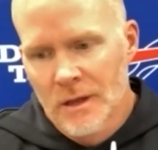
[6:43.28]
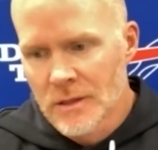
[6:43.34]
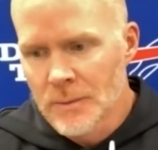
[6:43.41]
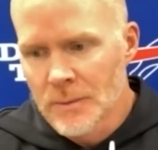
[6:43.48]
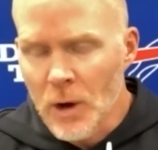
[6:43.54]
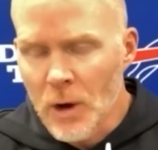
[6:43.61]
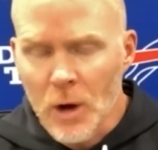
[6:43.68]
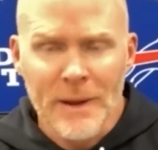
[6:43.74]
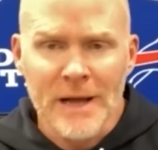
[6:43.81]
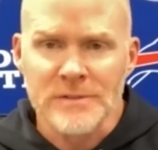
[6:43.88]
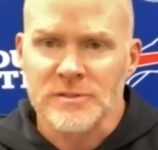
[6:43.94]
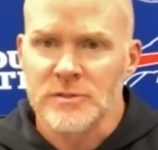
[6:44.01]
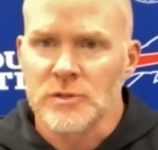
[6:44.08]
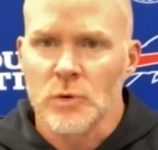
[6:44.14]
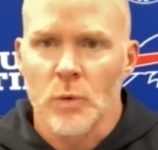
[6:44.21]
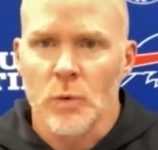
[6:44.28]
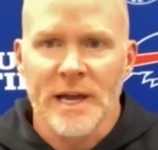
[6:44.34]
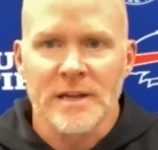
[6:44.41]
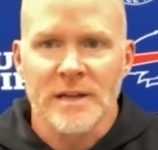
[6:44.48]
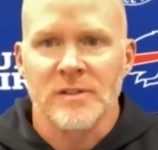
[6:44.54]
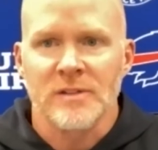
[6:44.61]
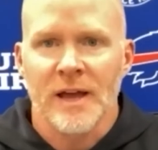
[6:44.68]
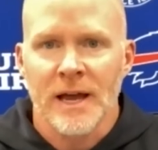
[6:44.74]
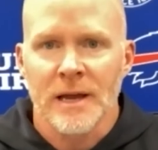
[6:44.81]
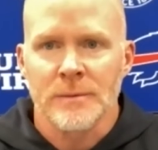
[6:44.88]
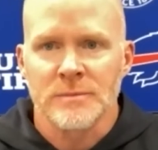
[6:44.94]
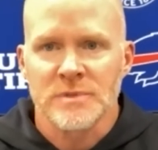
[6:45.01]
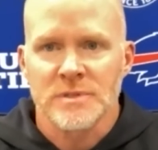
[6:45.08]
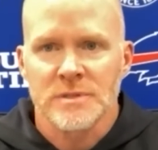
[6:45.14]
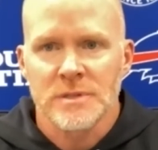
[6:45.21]
the ball bouncing your way at
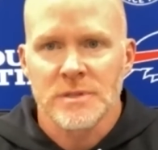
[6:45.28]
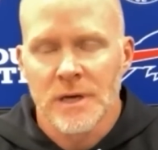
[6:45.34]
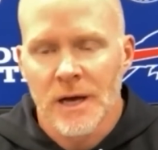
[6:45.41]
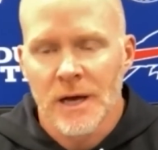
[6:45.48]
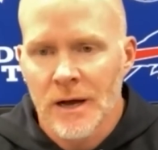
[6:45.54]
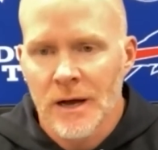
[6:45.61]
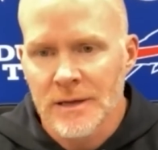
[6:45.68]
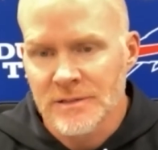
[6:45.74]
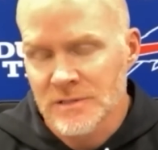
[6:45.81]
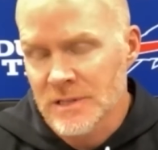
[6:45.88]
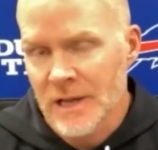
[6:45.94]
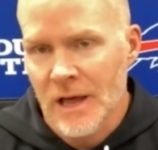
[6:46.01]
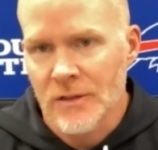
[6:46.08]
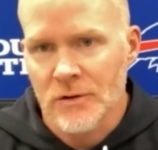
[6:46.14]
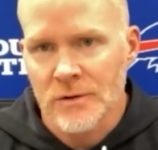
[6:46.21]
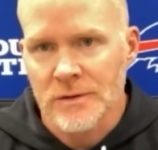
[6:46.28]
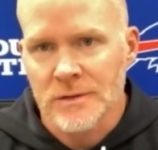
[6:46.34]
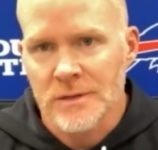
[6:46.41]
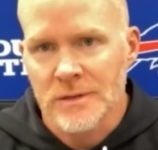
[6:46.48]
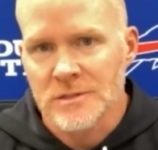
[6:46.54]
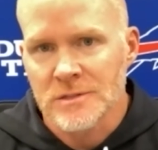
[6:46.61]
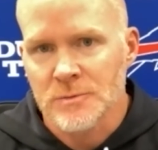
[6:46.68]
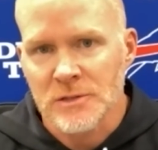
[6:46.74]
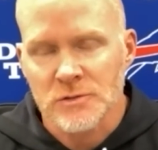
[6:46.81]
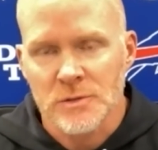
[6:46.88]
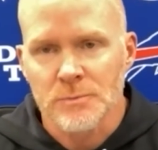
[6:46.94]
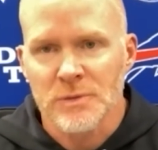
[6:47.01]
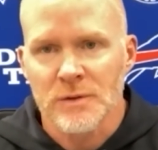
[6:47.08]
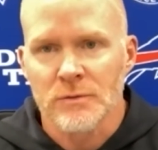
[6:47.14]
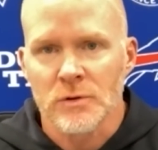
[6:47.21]
times uh, is another, and
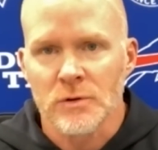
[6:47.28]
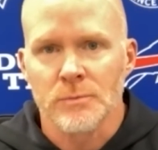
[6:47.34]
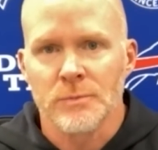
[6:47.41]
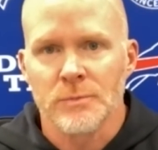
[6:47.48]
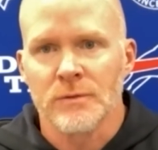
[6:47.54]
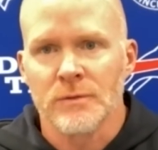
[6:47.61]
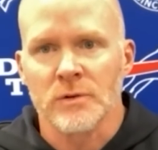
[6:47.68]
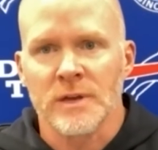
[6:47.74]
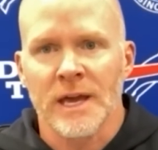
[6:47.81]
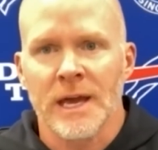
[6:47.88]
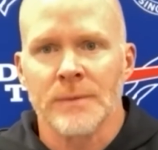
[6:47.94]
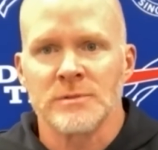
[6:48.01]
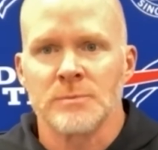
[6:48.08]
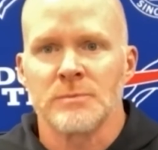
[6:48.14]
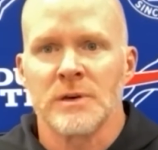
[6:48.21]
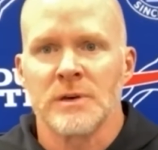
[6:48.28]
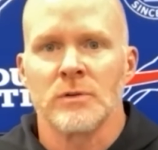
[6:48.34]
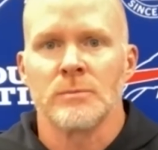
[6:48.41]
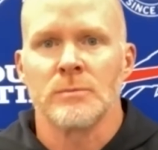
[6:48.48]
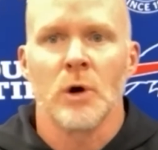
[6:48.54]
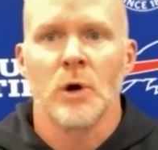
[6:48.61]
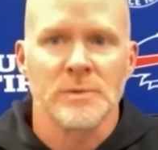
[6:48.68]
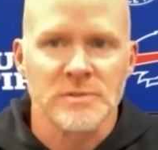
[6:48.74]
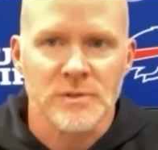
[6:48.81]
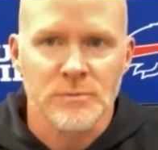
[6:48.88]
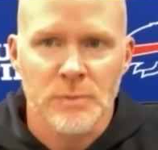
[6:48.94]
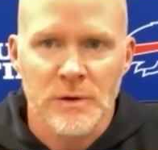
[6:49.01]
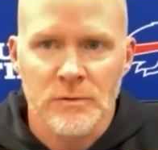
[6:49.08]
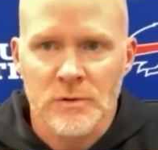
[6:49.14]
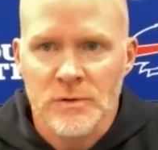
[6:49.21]
especially in pivotal pivotal games and pivotal moments of
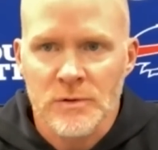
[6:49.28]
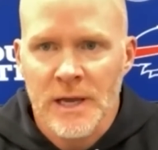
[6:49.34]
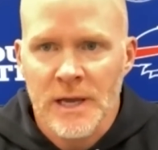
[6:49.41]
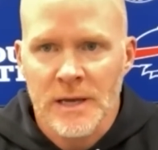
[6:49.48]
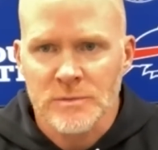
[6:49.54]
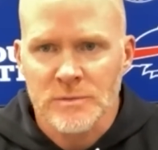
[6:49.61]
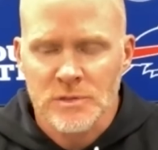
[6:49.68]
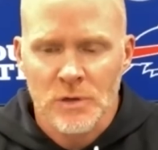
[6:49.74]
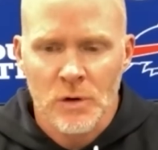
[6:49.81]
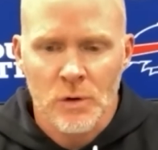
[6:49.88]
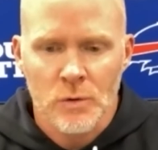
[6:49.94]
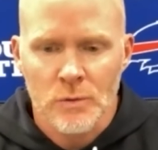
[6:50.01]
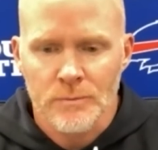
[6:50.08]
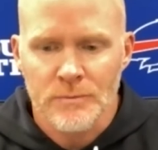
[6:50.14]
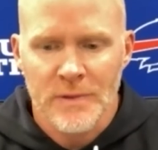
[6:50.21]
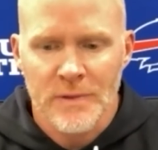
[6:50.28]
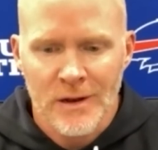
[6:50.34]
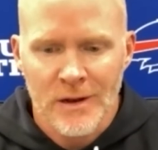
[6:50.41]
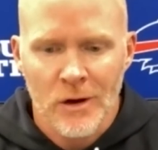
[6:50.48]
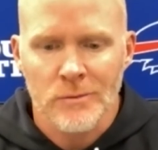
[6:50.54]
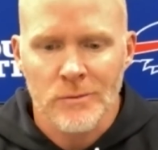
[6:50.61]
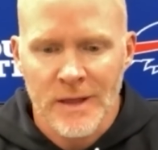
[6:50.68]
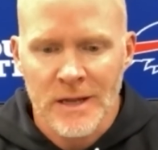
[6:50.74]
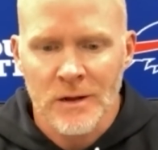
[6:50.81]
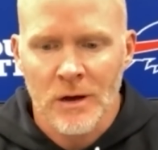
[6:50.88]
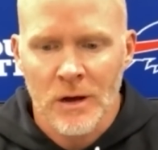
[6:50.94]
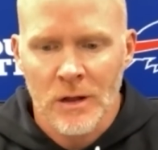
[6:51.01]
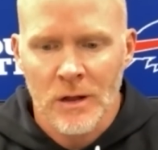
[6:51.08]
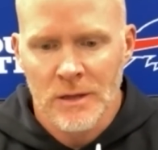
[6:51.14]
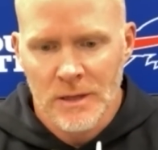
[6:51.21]
pivotal games. So that all that
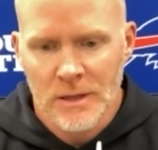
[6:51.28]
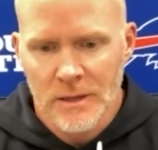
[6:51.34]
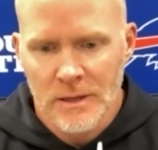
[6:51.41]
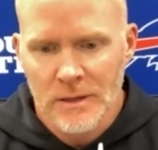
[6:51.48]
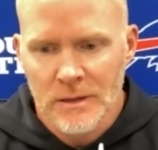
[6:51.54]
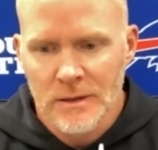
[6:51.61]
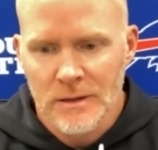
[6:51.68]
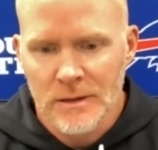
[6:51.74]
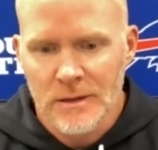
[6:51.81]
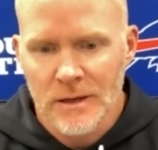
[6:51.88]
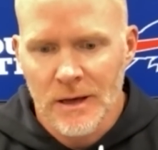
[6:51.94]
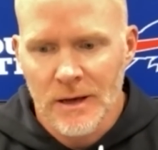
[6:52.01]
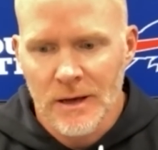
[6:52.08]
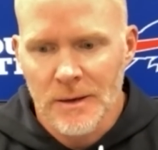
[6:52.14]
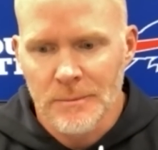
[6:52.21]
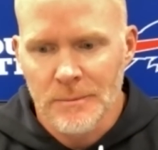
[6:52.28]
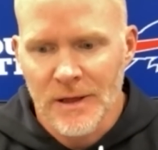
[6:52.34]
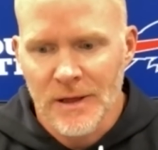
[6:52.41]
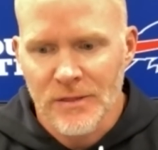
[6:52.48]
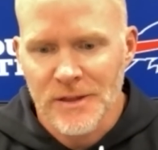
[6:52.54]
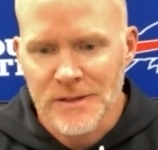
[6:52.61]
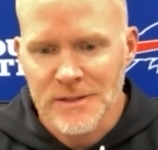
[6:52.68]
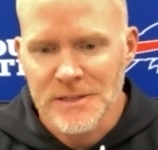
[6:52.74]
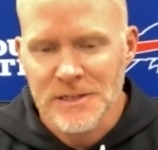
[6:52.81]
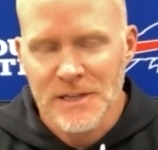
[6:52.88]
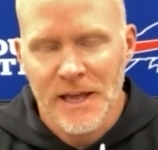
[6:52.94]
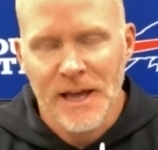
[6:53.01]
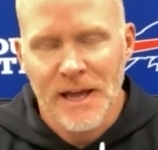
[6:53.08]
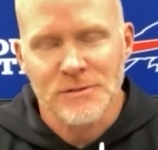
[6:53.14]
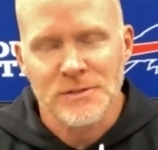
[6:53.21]
all, um, I think you need
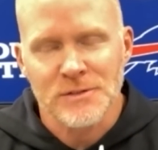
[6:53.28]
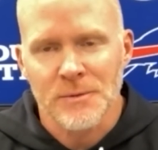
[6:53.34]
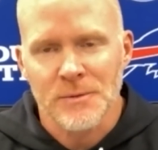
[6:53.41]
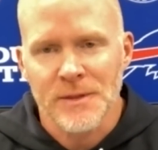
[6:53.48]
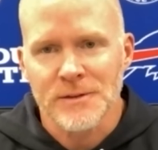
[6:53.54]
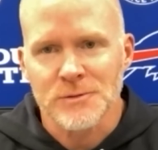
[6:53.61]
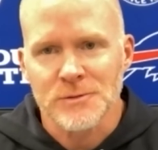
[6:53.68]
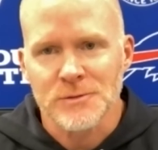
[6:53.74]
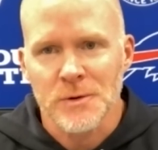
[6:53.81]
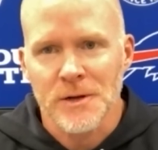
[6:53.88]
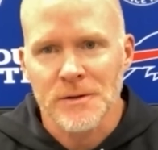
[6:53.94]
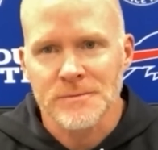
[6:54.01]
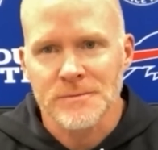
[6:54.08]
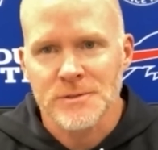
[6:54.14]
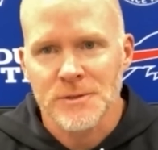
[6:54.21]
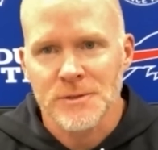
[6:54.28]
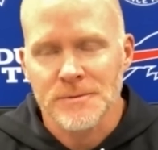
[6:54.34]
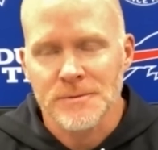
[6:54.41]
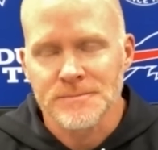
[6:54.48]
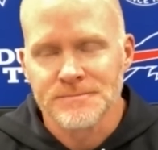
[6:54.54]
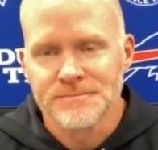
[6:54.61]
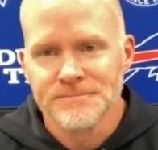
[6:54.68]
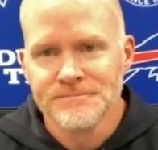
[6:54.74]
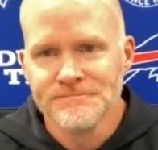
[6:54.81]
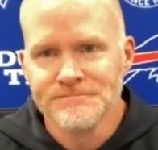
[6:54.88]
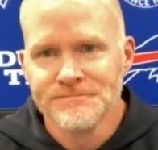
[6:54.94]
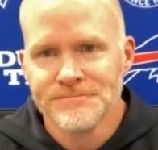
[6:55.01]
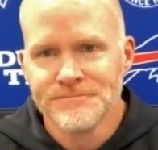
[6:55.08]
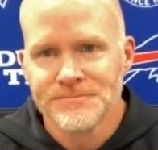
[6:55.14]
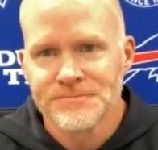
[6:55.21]
to have some of that as well. So.
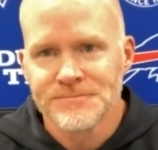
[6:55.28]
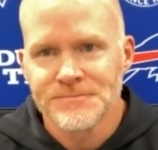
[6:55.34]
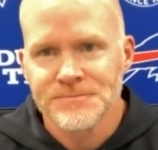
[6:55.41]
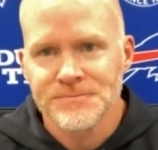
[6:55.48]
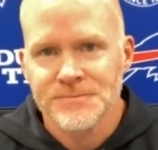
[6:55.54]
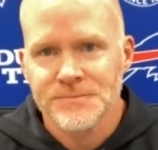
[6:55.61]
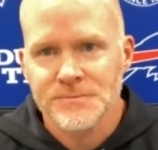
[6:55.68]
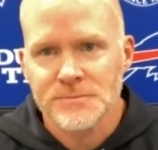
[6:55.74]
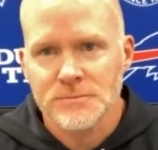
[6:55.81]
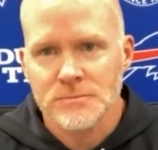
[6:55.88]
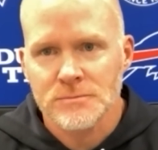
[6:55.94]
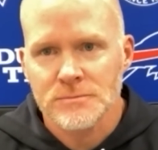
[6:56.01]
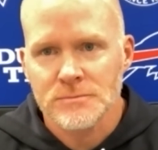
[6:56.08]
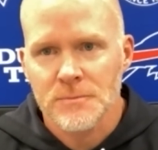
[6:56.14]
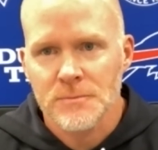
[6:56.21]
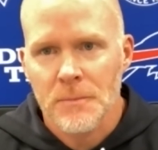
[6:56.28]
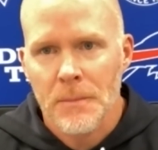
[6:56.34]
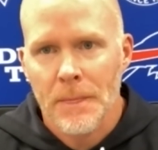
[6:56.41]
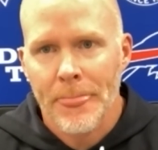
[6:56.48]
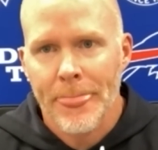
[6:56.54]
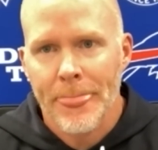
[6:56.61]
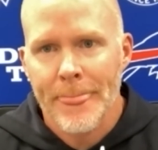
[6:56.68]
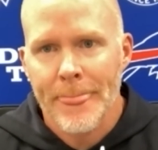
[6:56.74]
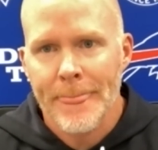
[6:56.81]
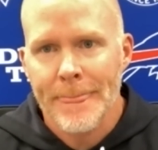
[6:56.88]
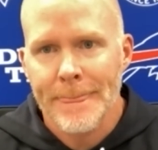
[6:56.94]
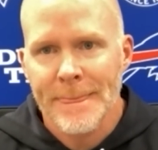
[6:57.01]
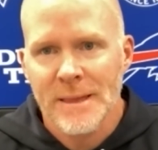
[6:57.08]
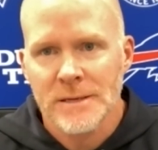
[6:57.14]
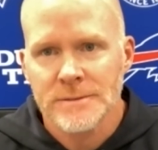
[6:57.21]
Yeah, that's all. That's all I had, Sean.
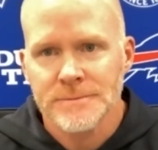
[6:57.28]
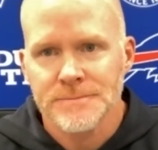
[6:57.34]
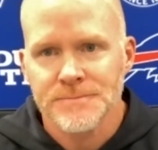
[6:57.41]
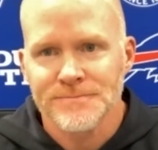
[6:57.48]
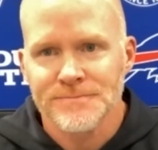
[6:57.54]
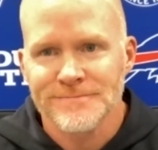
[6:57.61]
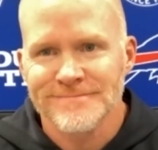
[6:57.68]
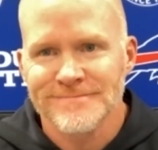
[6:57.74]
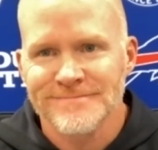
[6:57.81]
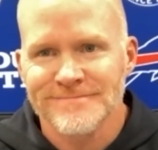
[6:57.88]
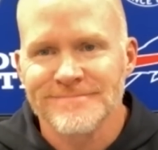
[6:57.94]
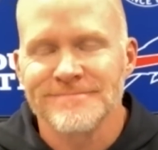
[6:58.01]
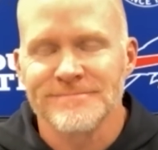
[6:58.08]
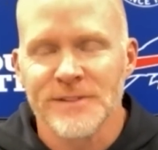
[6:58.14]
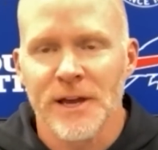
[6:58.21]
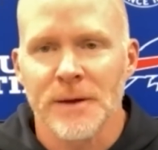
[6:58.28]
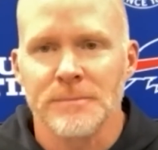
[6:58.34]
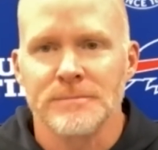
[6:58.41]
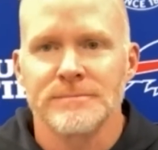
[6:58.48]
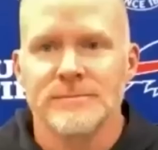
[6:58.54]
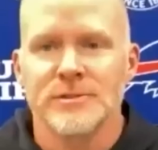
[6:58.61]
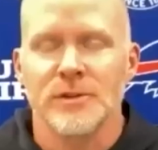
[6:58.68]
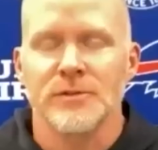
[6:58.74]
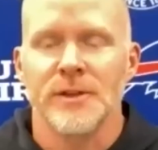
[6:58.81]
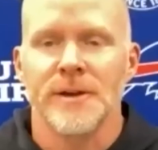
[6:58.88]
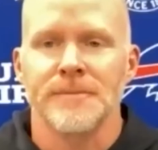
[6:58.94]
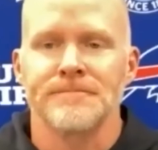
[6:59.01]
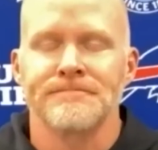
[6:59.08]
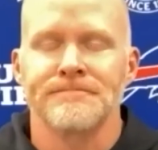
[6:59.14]
Thanks so much. Appreciate it. Yeah, sure thing.